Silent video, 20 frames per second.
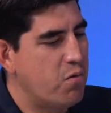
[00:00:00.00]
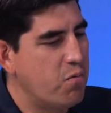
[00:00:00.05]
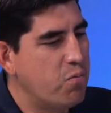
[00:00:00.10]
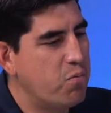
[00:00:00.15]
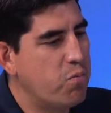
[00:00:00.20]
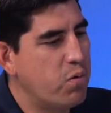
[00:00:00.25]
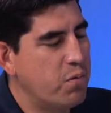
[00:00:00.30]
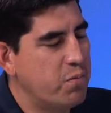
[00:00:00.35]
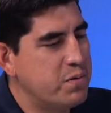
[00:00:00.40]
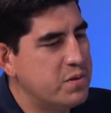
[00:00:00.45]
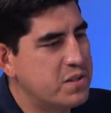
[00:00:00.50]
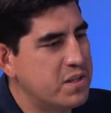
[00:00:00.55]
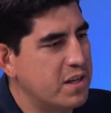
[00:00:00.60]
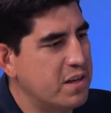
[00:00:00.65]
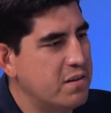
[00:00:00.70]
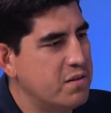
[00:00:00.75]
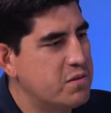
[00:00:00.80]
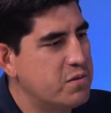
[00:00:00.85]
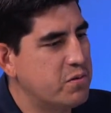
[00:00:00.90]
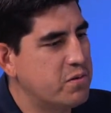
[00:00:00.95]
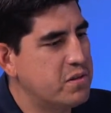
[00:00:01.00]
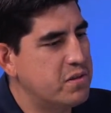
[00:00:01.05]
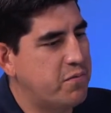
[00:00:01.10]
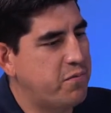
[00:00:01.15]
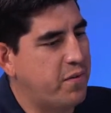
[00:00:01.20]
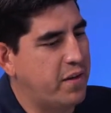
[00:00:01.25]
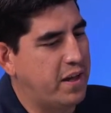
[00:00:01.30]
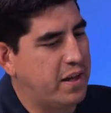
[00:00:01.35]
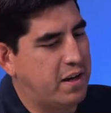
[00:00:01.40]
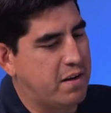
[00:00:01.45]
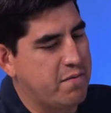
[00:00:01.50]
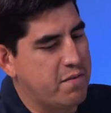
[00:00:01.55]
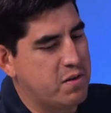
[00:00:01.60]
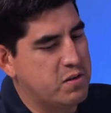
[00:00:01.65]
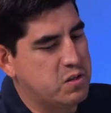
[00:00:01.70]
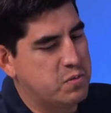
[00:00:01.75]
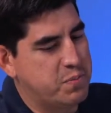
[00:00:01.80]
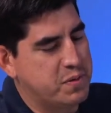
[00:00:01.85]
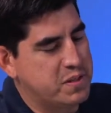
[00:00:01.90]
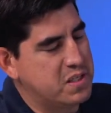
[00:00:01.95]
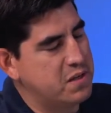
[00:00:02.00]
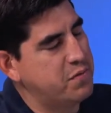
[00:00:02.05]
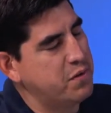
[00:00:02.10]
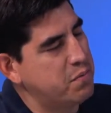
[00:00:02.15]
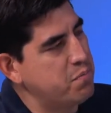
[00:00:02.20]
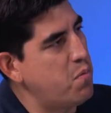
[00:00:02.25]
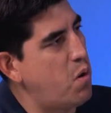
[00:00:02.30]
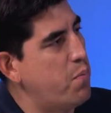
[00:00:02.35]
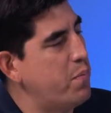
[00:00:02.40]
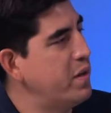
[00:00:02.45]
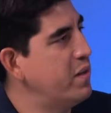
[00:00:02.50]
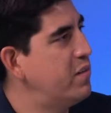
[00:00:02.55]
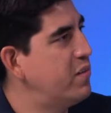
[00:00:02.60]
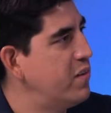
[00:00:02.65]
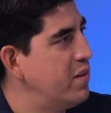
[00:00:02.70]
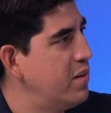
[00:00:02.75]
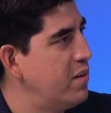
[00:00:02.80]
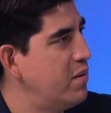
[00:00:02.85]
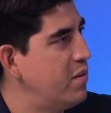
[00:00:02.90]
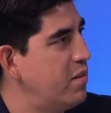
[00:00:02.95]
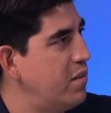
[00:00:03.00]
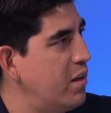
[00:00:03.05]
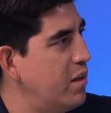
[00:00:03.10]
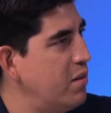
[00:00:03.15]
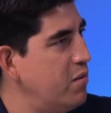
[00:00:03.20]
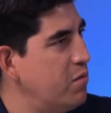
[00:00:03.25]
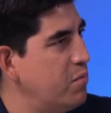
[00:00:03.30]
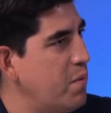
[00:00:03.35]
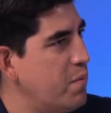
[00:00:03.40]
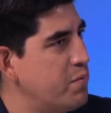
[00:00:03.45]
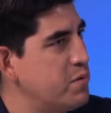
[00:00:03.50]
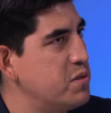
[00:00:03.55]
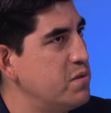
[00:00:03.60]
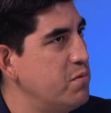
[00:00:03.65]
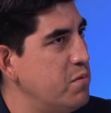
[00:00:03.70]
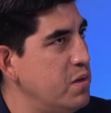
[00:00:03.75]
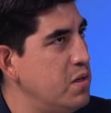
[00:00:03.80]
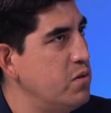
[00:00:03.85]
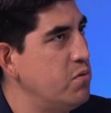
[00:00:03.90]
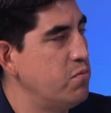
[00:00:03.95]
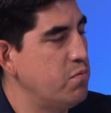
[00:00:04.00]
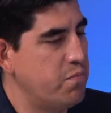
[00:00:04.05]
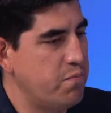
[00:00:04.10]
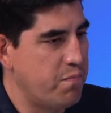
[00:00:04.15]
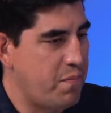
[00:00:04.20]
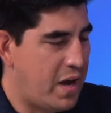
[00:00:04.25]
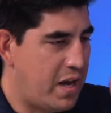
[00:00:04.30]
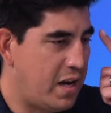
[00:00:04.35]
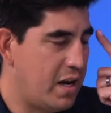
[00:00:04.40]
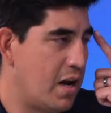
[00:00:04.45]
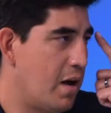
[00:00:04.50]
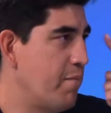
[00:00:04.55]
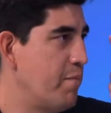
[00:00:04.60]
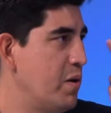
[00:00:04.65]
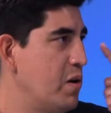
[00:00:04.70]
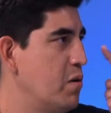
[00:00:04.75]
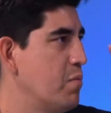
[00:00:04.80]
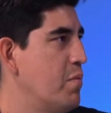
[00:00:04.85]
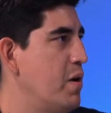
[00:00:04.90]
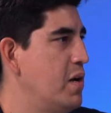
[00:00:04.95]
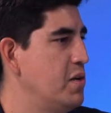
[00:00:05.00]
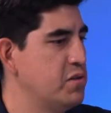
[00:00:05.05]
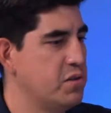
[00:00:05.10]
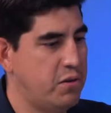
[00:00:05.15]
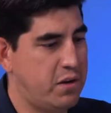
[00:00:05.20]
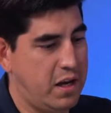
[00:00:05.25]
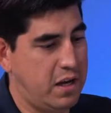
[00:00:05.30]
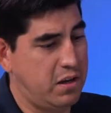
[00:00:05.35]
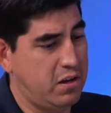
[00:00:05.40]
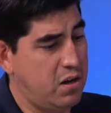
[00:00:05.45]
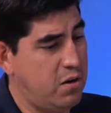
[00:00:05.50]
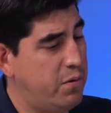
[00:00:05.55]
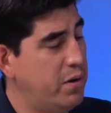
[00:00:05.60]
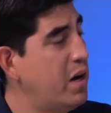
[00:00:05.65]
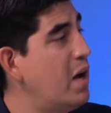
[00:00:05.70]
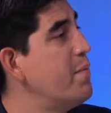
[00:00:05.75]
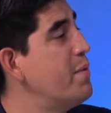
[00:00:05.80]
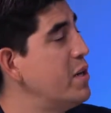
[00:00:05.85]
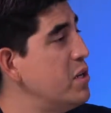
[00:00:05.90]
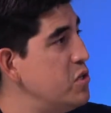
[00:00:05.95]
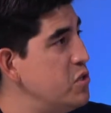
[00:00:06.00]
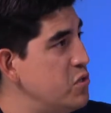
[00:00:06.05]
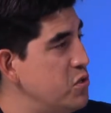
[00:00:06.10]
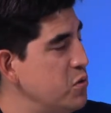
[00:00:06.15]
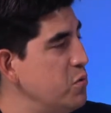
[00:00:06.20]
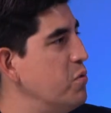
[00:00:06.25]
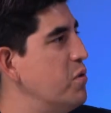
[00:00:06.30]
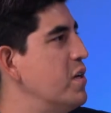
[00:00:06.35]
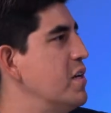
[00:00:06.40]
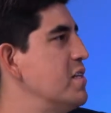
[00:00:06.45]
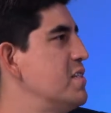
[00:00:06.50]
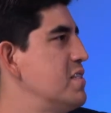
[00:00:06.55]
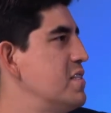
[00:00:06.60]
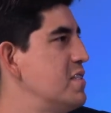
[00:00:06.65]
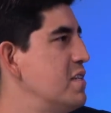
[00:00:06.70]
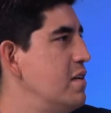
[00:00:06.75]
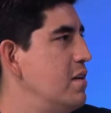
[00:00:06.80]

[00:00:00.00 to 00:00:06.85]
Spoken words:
What was that? Is there a specific moment that you remember when you made it up in your mind? Said, okay, you know what? I'm going to do this.